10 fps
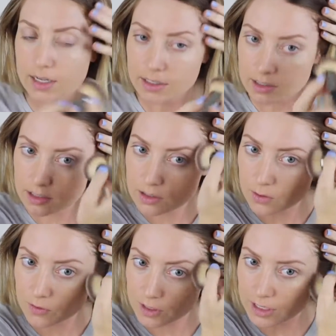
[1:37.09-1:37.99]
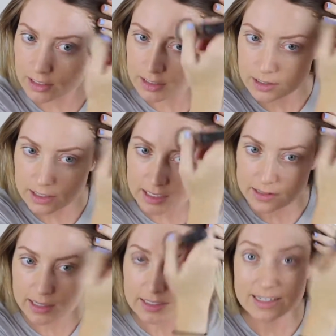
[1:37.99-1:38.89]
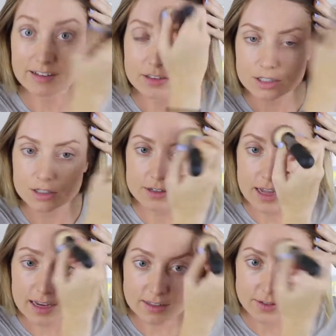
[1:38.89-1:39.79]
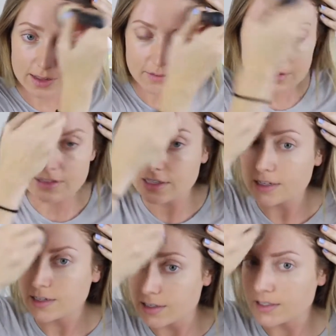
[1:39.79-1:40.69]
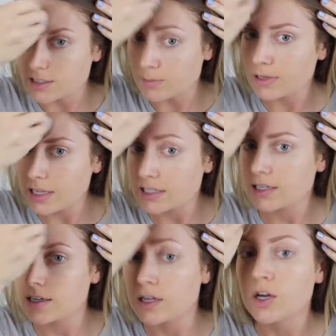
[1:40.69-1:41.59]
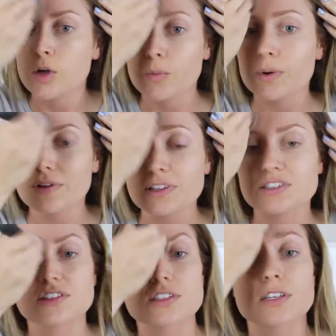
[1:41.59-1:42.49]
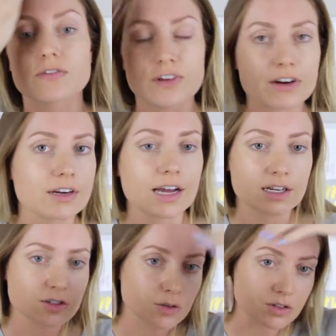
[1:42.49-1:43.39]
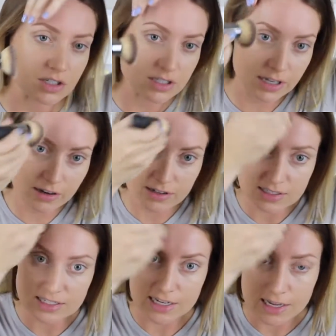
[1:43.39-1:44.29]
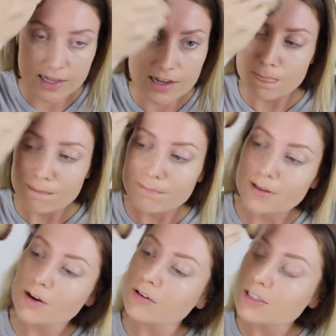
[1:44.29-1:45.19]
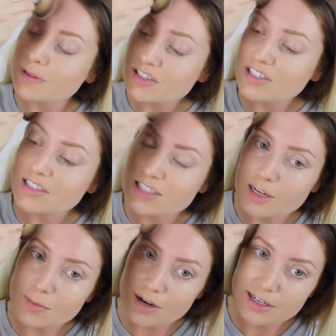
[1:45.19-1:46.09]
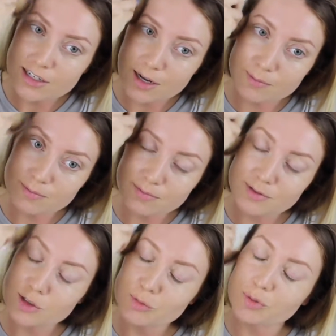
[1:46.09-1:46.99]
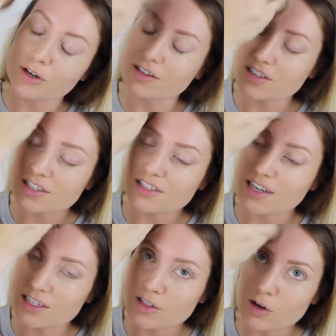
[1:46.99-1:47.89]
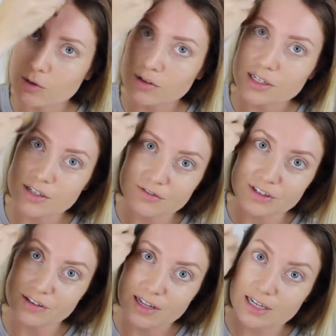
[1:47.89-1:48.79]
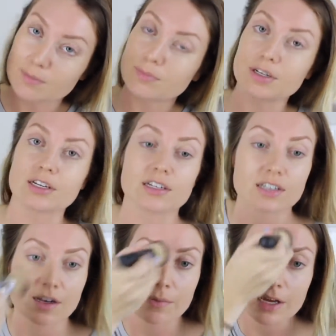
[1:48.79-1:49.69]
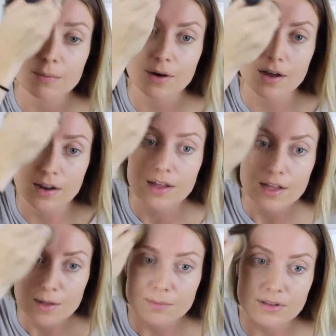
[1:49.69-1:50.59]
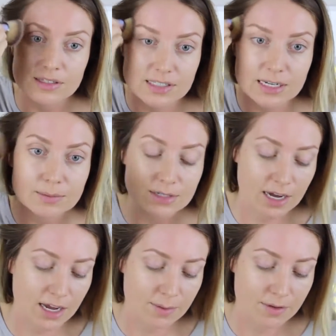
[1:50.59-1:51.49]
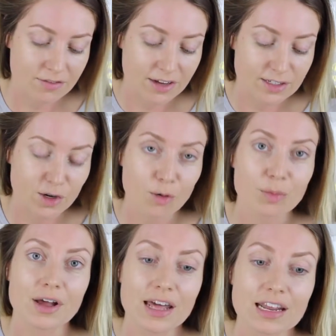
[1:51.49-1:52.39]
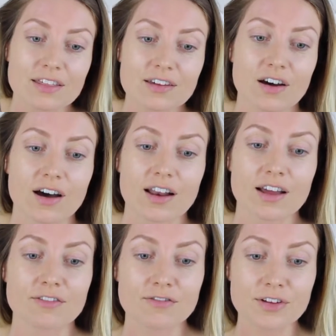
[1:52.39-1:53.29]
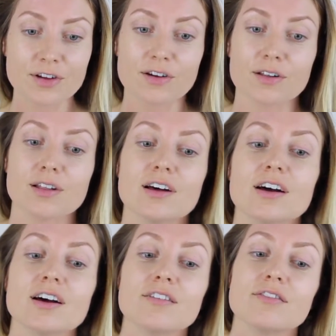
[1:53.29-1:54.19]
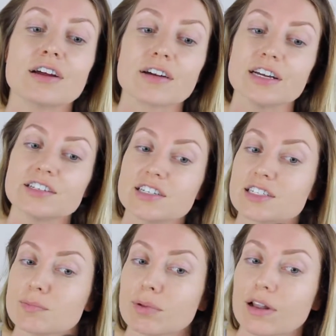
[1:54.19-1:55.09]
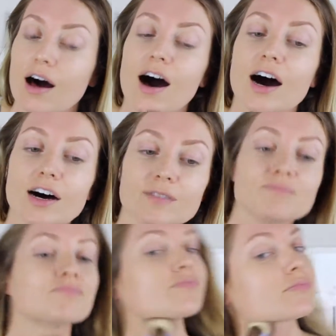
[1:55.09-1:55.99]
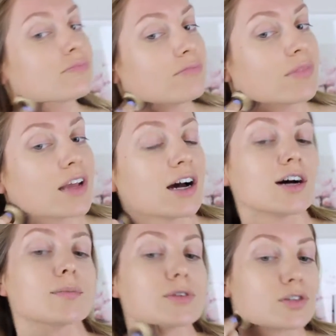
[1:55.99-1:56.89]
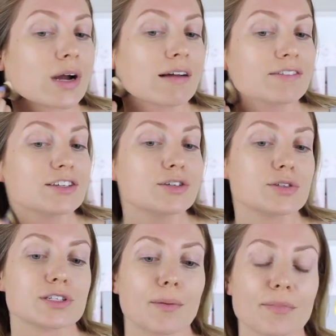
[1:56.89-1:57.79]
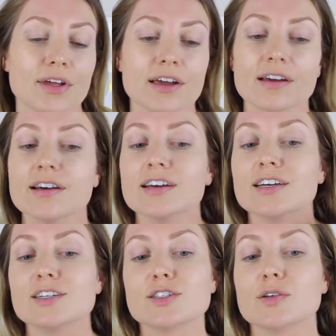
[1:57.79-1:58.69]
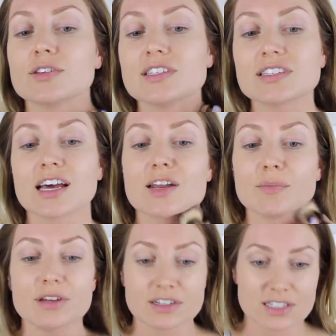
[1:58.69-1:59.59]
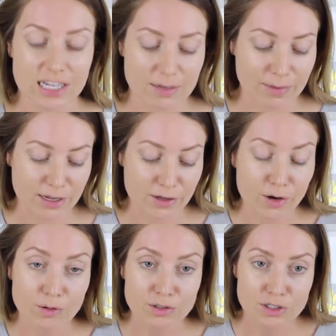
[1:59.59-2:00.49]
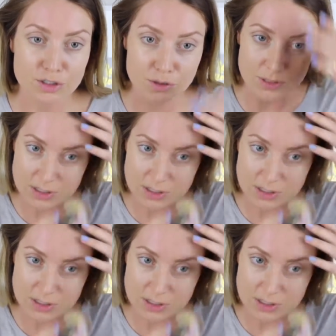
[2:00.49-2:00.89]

And just don't forget to take that down to your neck so that everything is blended. We want this to just look very natural, just like our skin. You know, especially in the summer, I'm super I don't really feel like putting a ton of makeup on. But at the same time, if I don't put anything on, I feel very just blah. So I have to do something. So this has kind of been just like my go-to.